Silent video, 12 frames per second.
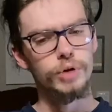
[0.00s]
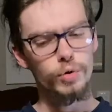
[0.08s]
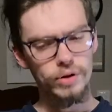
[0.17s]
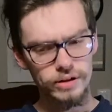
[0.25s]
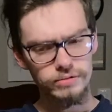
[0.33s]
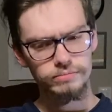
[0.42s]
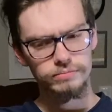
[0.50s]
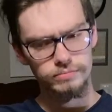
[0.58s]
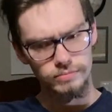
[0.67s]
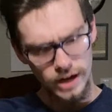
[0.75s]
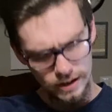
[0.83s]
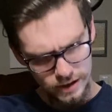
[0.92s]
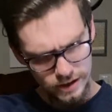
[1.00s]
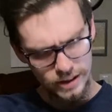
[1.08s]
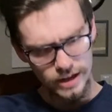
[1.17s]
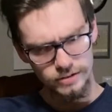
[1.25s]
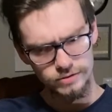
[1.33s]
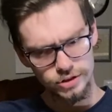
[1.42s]
Okay, I like
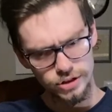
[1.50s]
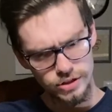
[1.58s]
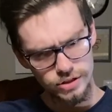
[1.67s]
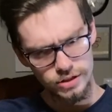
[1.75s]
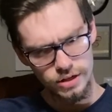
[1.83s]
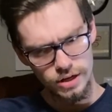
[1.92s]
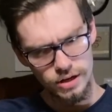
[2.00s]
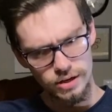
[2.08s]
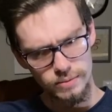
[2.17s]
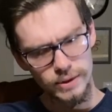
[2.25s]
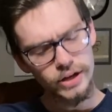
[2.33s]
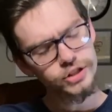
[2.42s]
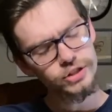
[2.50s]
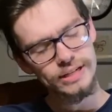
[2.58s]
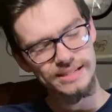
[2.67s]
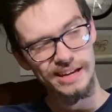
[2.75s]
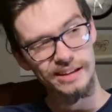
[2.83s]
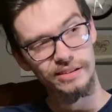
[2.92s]
that. Just make sure
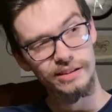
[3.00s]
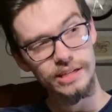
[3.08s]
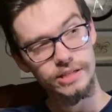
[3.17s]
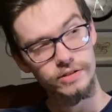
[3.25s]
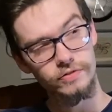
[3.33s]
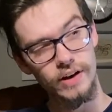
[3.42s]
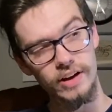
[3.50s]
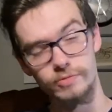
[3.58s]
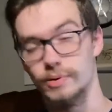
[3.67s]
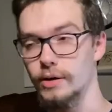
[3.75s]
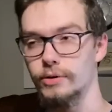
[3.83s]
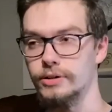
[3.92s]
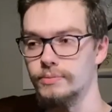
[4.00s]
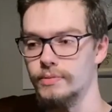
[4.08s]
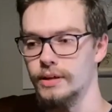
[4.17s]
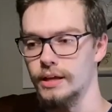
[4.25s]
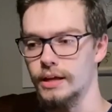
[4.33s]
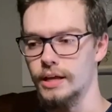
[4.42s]
he's at least 5 power.
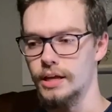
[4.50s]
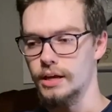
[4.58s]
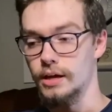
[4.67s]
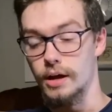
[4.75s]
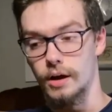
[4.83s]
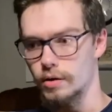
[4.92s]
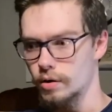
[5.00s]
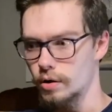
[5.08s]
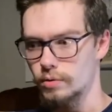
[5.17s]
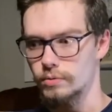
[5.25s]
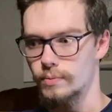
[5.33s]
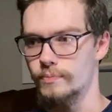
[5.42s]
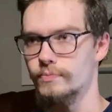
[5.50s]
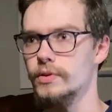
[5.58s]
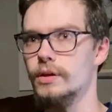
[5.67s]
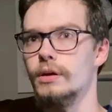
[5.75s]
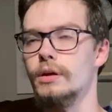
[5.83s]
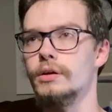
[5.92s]
Oh,
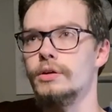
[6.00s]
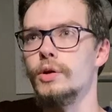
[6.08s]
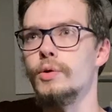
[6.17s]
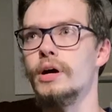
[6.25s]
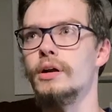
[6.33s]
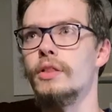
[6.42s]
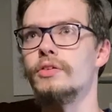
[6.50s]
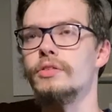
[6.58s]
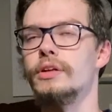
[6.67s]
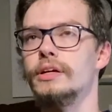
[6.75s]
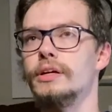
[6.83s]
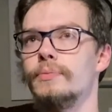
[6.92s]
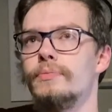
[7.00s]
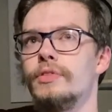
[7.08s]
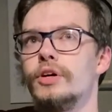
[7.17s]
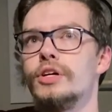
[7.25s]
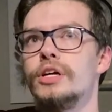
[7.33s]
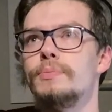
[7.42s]
you know, another thing.
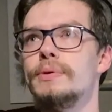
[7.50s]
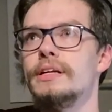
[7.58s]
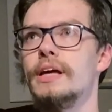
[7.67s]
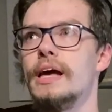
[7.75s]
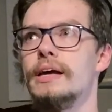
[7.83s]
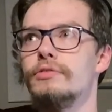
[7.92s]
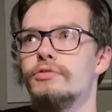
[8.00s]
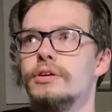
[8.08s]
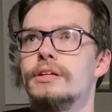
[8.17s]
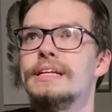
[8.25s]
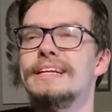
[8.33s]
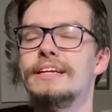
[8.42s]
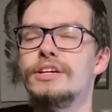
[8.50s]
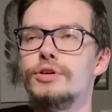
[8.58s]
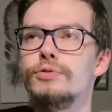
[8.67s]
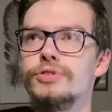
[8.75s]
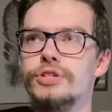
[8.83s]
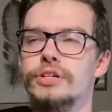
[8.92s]
There could be a really
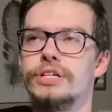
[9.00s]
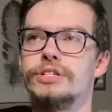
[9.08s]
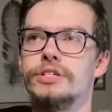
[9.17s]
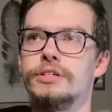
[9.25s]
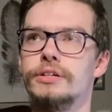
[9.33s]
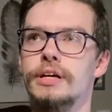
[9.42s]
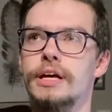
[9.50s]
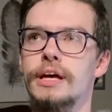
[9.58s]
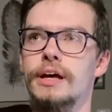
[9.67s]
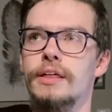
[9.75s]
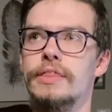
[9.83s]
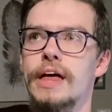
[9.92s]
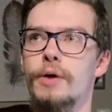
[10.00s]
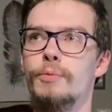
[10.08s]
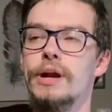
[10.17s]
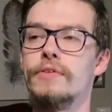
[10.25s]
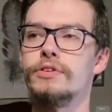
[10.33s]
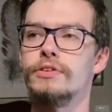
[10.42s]
huge creature that
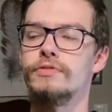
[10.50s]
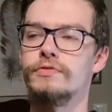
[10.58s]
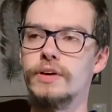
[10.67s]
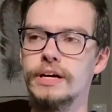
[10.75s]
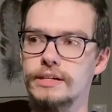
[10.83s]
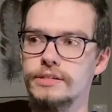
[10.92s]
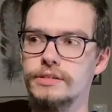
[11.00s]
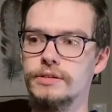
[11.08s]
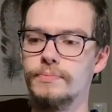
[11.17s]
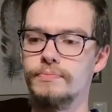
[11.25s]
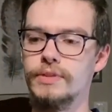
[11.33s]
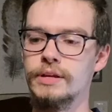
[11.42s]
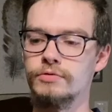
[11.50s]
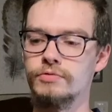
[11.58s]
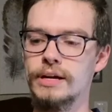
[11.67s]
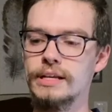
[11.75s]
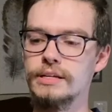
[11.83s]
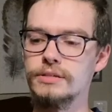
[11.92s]
whenever it fights, it
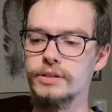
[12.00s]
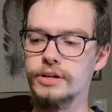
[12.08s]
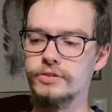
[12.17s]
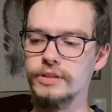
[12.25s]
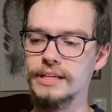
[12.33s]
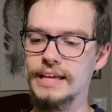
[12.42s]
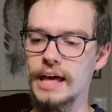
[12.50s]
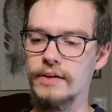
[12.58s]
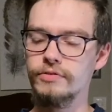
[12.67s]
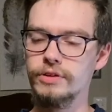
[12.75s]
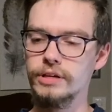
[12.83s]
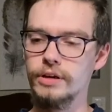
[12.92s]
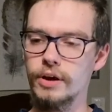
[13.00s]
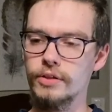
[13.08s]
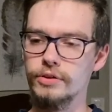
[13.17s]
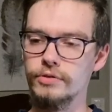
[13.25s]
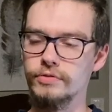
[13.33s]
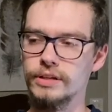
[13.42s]
readies literally every
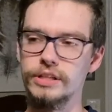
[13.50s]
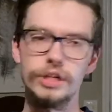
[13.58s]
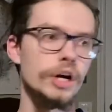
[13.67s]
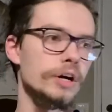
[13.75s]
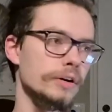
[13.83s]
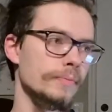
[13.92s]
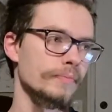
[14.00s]
other friendly card.